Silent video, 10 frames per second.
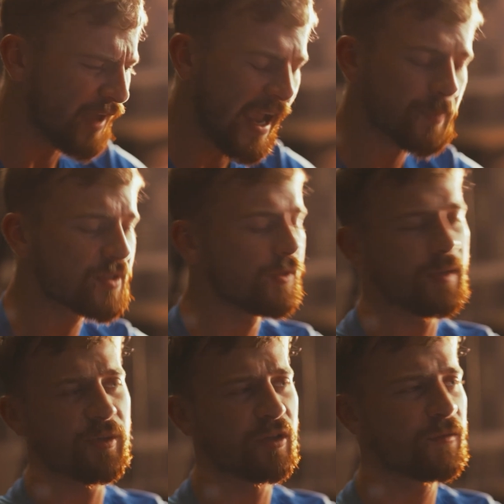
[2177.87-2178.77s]
absolutely
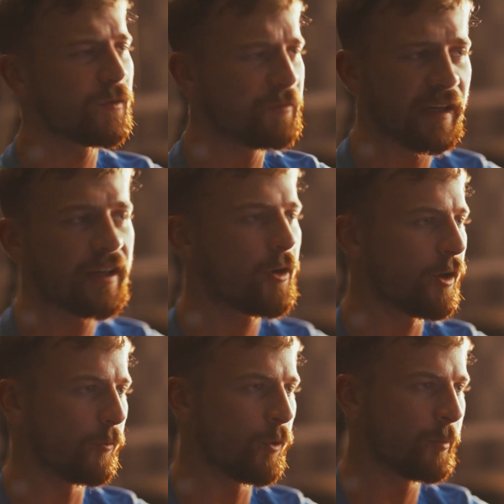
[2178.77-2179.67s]
beautiful, very
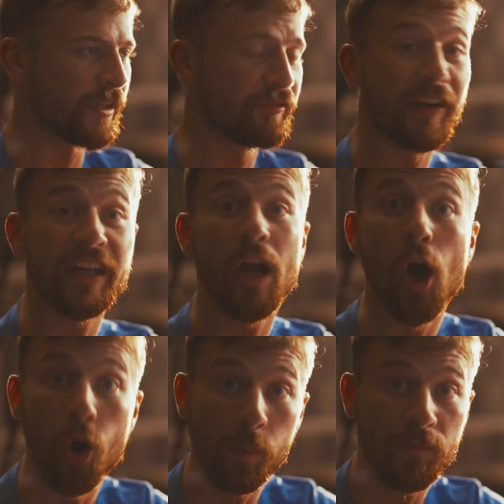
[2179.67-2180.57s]
heartwarming, very
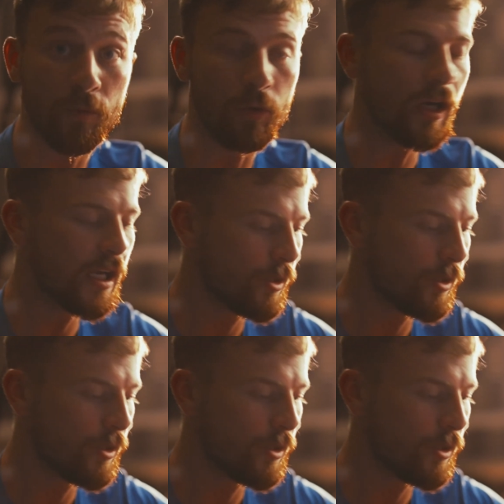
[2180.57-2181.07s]
hopeful,